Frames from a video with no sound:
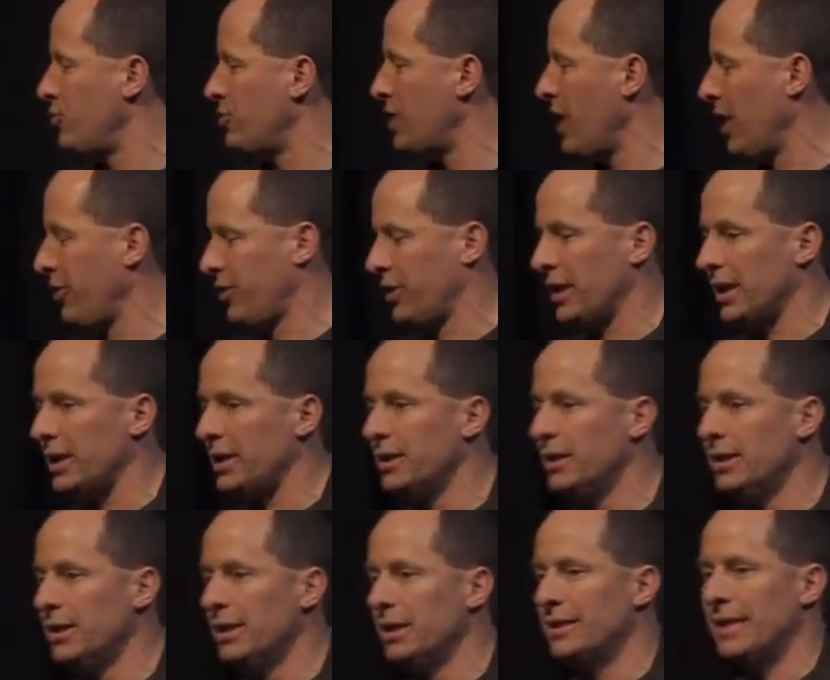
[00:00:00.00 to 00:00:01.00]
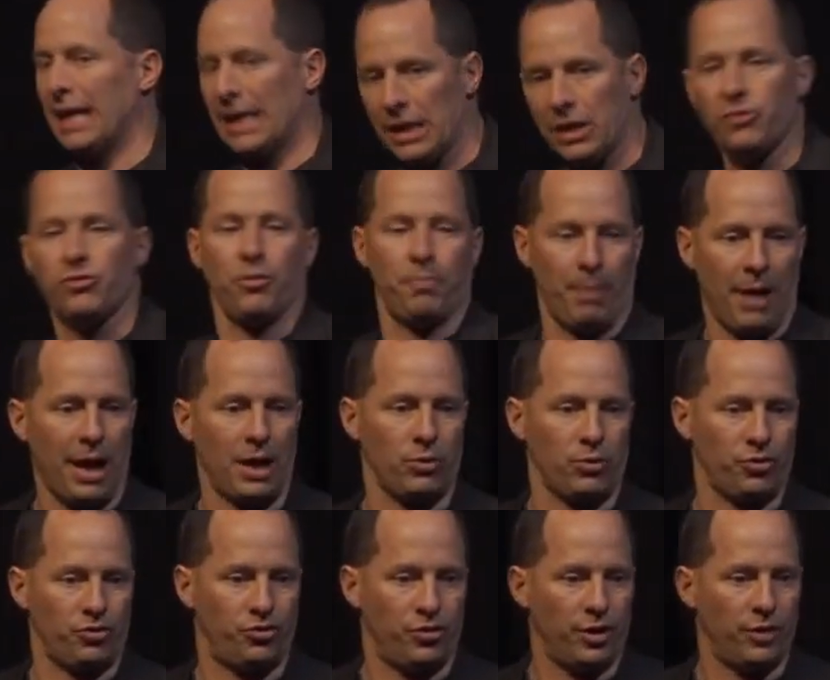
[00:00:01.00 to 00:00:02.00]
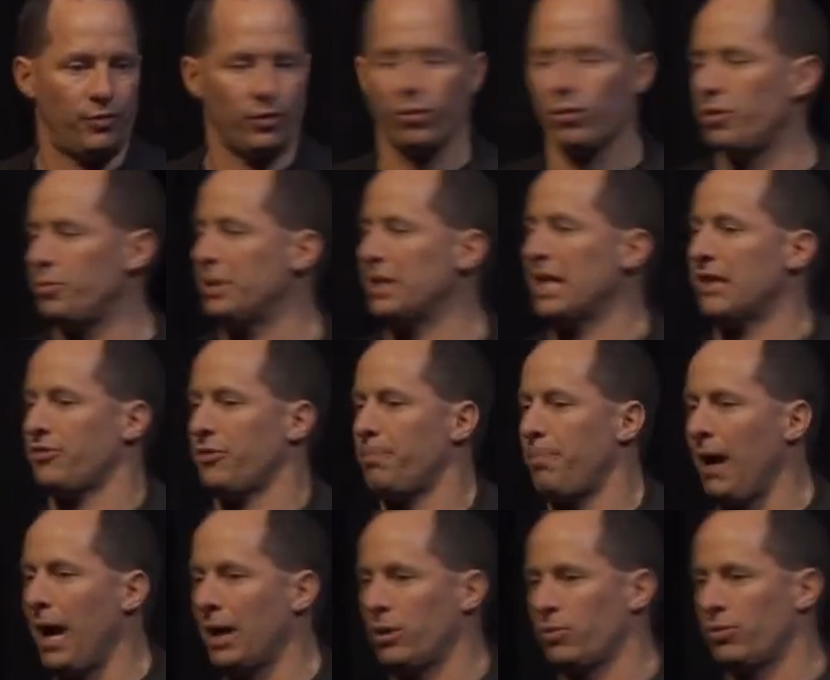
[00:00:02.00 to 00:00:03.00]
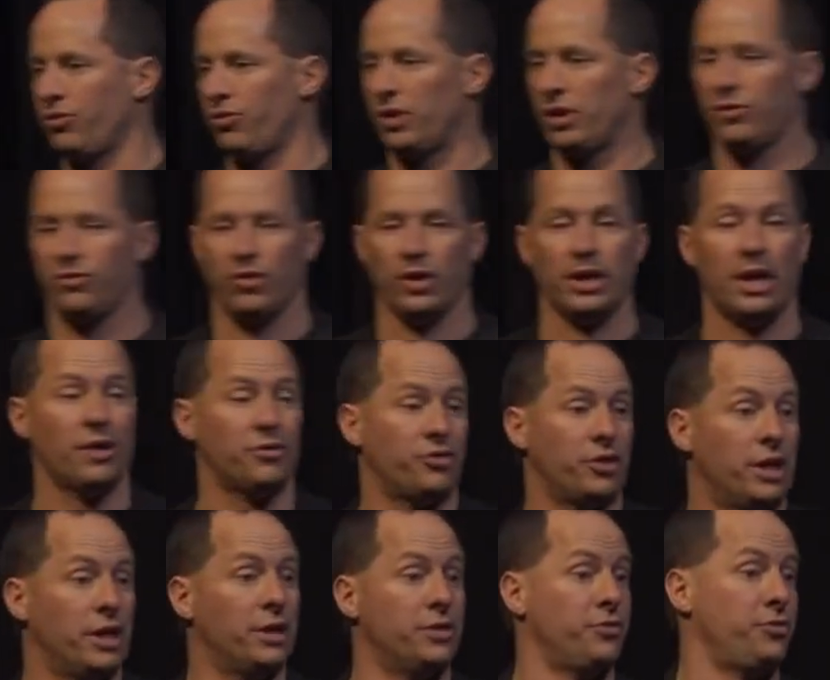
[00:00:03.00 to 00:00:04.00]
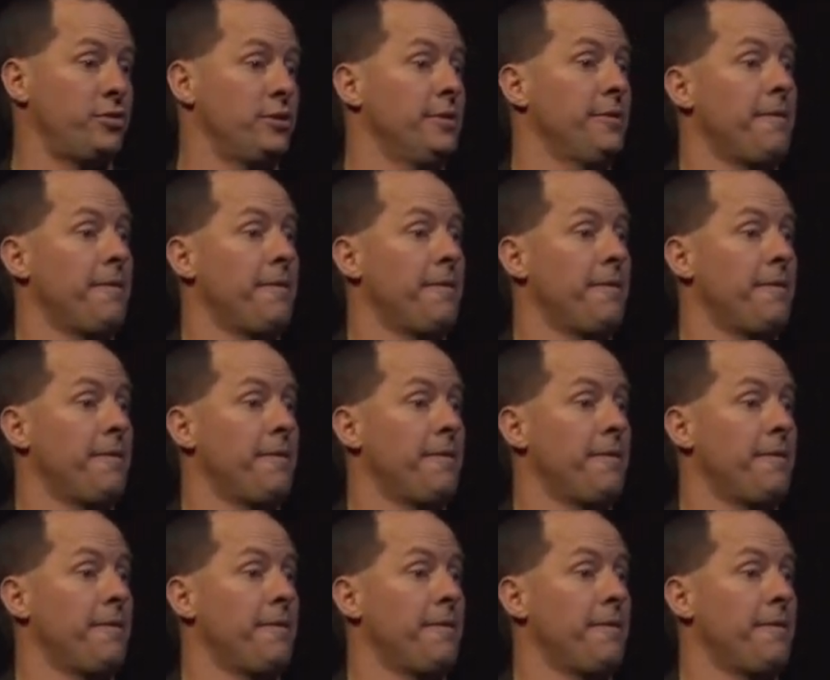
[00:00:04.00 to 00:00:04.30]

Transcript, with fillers: nothing, that is hypocrisy. If you agree with me that's hypocrisy, say, yes, it is.